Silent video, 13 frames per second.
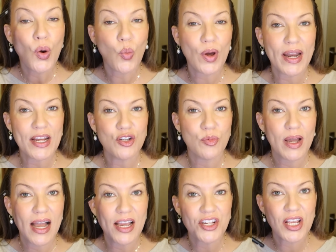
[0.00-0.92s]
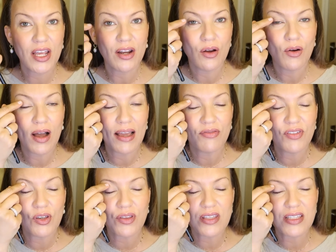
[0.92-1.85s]
when I do my eyeshadow, I
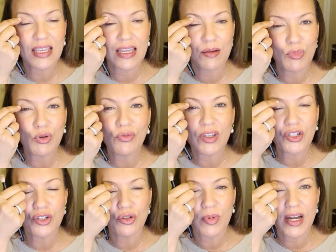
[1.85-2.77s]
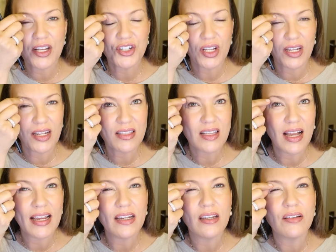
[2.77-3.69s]
feel the skin moving too much and it's
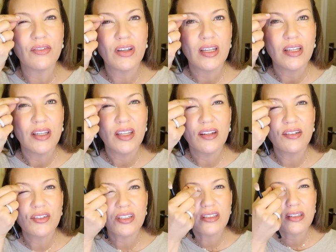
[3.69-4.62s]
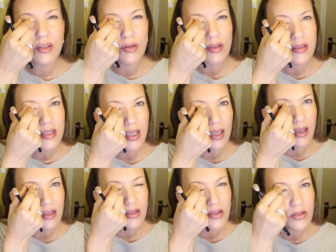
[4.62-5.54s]
kind of, you know, just, you can see,
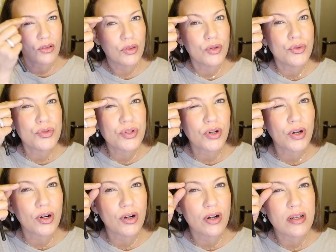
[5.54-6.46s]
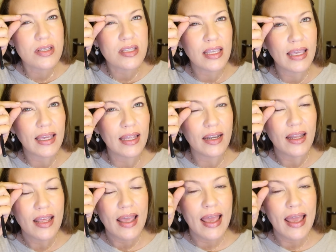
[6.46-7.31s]
it's just looser skin.